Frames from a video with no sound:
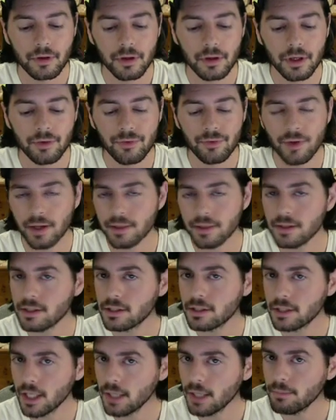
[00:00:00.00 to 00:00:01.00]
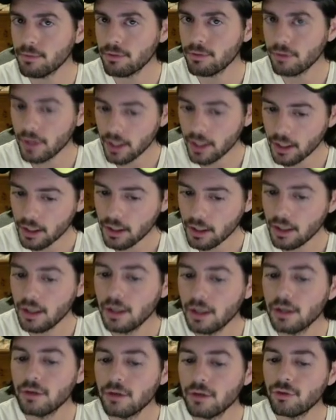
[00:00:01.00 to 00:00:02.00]
if not the same thing,
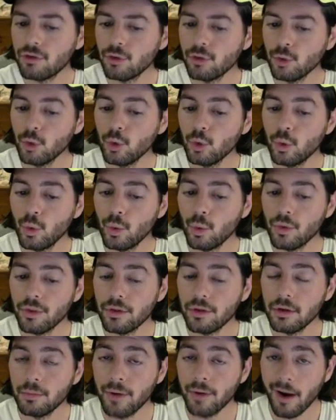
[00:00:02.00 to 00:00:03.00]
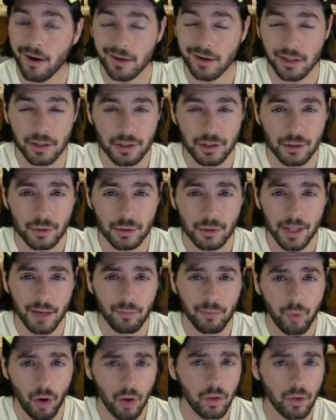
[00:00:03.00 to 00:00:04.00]
to the Paradiso
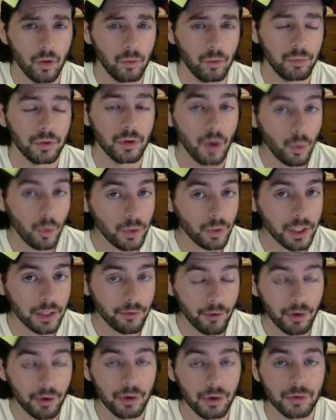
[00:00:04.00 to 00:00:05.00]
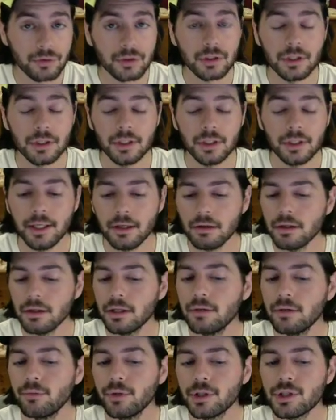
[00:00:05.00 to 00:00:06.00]
that Paolo Belloni grows in
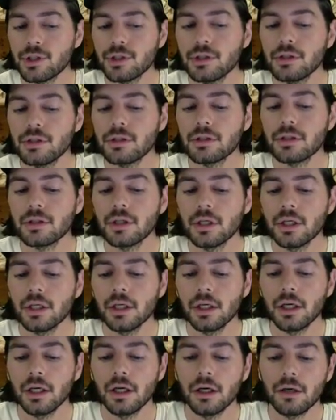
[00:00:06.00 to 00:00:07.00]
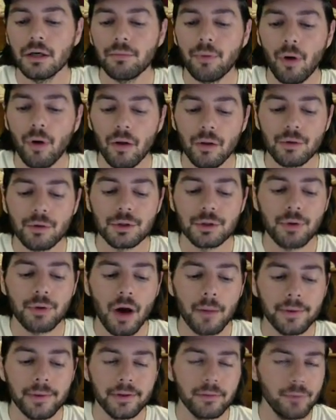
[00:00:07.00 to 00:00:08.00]
Italy, which is uh, Paolo is
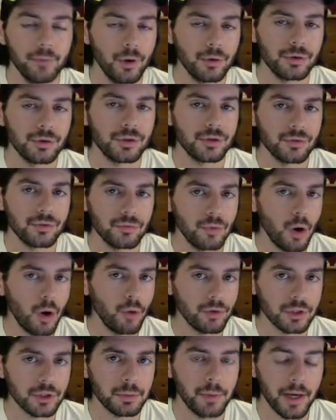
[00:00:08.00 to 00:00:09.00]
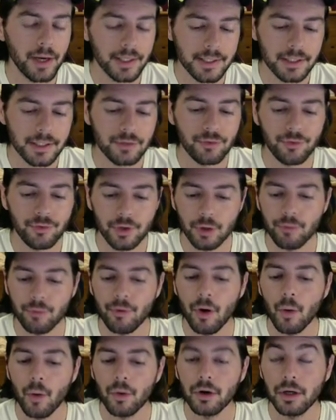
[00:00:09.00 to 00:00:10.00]
probably the most well respected fig
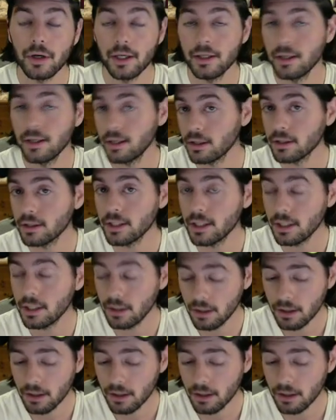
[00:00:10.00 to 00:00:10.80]
grower in Italy.